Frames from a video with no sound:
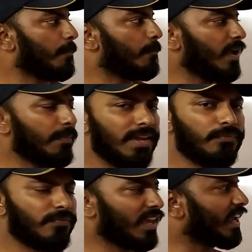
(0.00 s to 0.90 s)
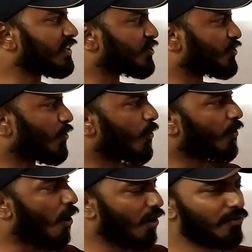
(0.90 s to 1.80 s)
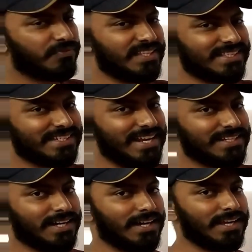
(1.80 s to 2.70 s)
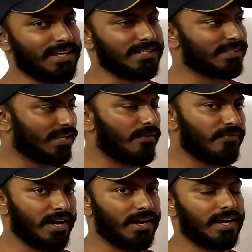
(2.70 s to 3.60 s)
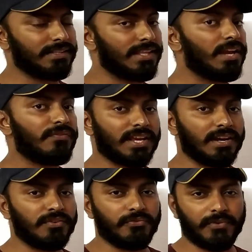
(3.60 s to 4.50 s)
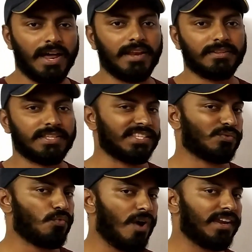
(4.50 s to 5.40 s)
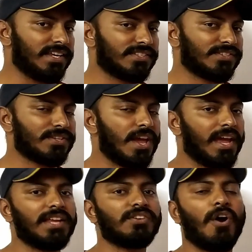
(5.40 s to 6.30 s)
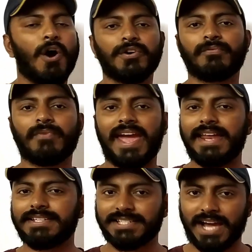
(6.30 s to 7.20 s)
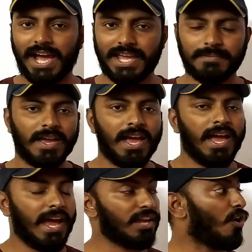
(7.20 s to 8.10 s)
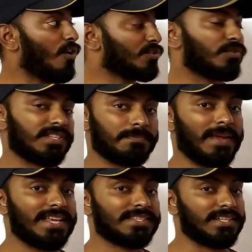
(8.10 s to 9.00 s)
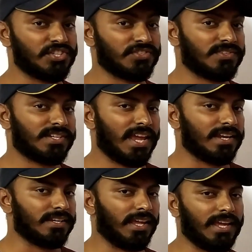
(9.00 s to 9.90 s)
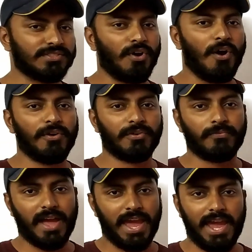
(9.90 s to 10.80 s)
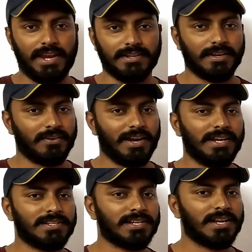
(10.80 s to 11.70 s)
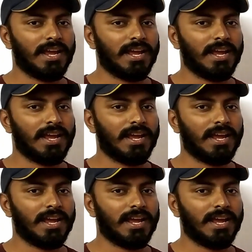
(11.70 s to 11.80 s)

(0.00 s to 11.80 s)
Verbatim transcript: Maybe we can store all of this data in somewhere and then we can run these queries in order of n time and also the space which is taken is order of n, right?